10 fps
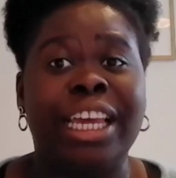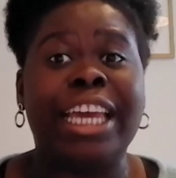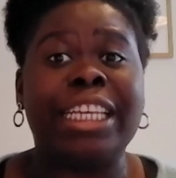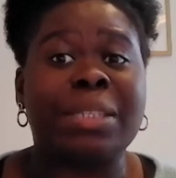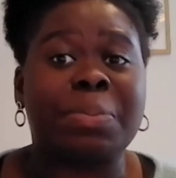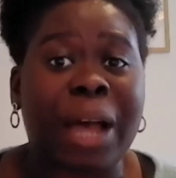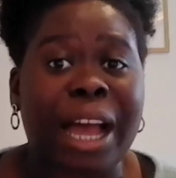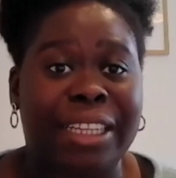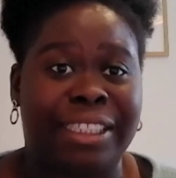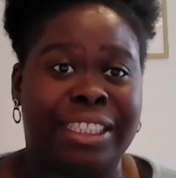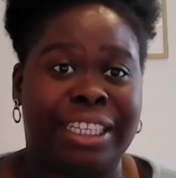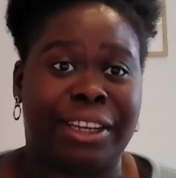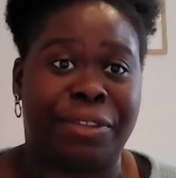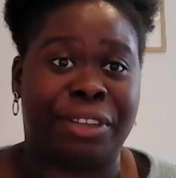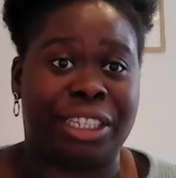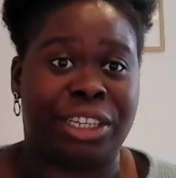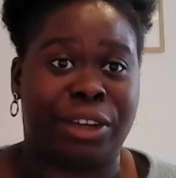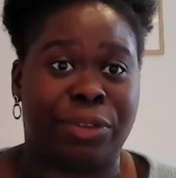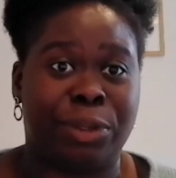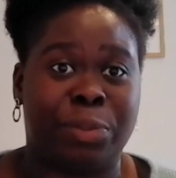expand the definition
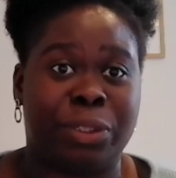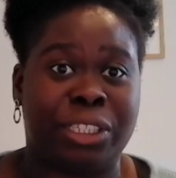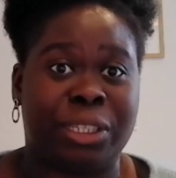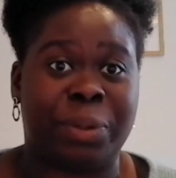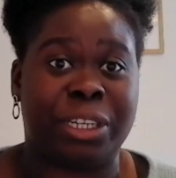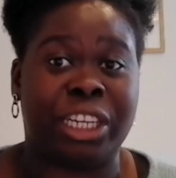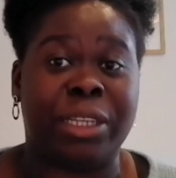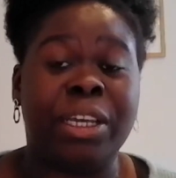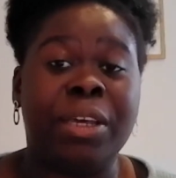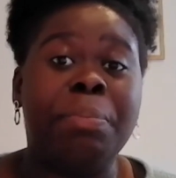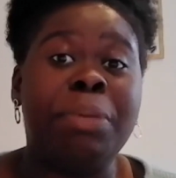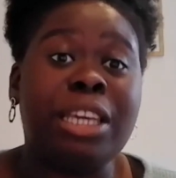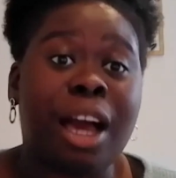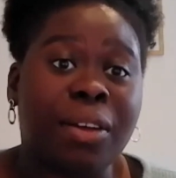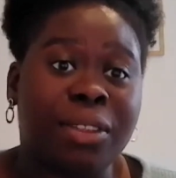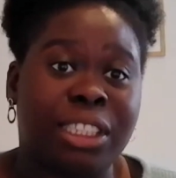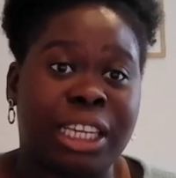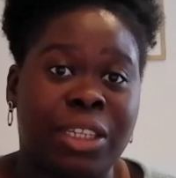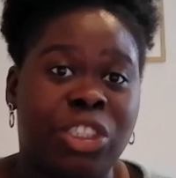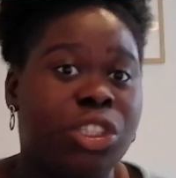of youth participation beyond
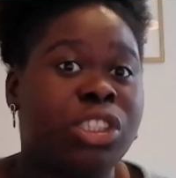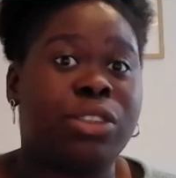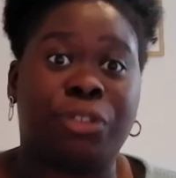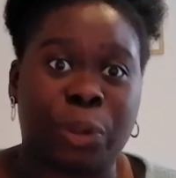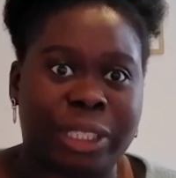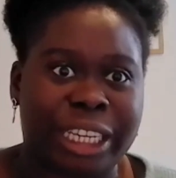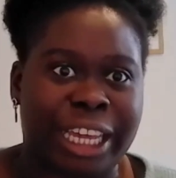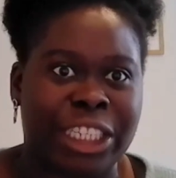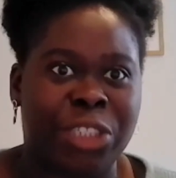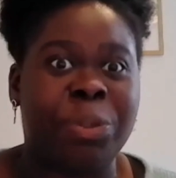just the voting age,